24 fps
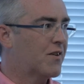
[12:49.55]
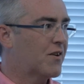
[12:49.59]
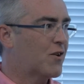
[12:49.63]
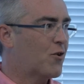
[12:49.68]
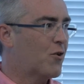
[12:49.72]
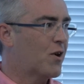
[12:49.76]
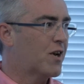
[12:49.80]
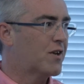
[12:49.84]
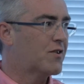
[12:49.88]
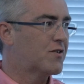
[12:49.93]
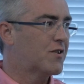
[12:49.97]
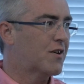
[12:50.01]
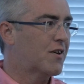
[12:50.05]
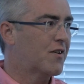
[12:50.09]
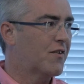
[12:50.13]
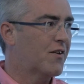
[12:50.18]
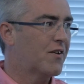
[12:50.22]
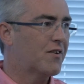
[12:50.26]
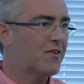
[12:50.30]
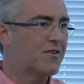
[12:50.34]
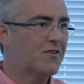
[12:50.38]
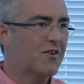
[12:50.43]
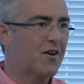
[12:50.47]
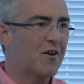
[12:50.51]
the cricketer
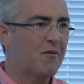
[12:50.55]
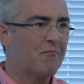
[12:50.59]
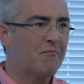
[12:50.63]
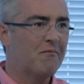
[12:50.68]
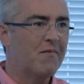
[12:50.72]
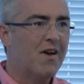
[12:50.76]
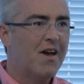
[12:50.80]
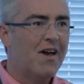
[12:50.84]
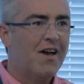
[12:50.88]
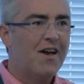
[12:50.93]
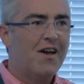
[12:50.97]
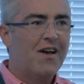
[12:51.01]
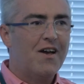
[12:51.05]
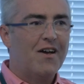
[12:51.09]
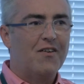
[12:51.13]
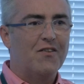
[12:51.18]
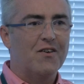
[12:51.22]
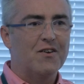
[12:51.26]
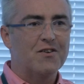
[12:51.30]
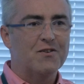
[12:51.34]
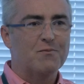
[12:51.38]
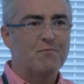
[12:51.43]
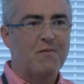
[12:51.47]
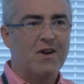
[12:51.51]

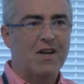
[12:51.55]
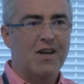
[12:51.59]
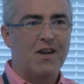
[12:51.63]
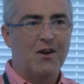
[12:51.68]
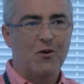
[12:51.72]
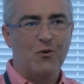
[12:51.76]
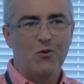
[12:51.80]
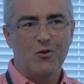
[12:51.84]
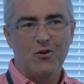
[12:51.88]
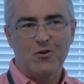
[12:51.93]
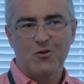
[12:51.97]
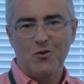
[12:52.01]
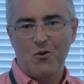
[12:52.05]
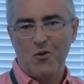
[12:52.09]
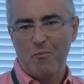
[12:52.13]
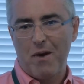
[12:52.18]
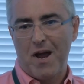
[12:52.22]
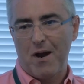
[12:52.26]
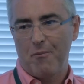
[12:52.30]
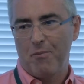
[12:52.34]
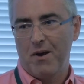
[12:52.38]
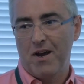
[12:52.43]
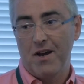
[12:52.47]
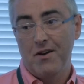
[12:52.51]
that's making all the sort of
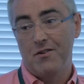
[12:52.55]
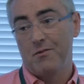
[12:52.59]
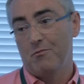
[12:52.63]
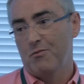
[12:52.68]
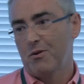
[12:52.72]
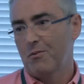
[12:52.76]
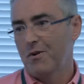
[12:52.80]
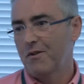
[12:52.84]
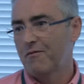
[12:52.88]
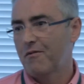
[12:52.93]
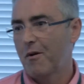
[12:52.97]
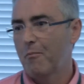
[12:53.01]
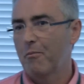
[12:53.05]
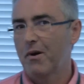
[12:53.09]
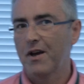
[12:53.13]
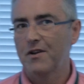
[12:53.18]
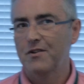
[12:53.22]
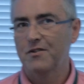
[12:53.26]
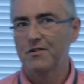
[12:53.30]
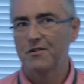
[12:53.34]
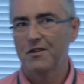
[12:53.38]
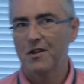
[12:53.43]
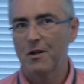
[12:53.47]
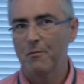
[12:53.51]
the back page and probably front
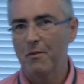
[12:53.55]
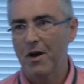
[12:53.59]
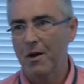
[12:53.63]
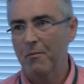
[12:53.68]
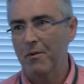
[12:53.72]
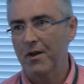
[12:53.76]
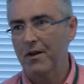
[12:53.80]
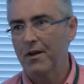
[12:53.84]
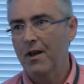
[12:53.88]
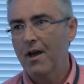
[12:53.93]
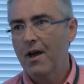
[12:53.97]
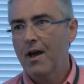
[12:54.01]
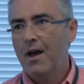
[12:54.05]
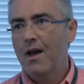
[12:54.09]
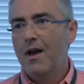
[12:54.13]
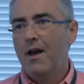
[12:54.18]
pages at the moment.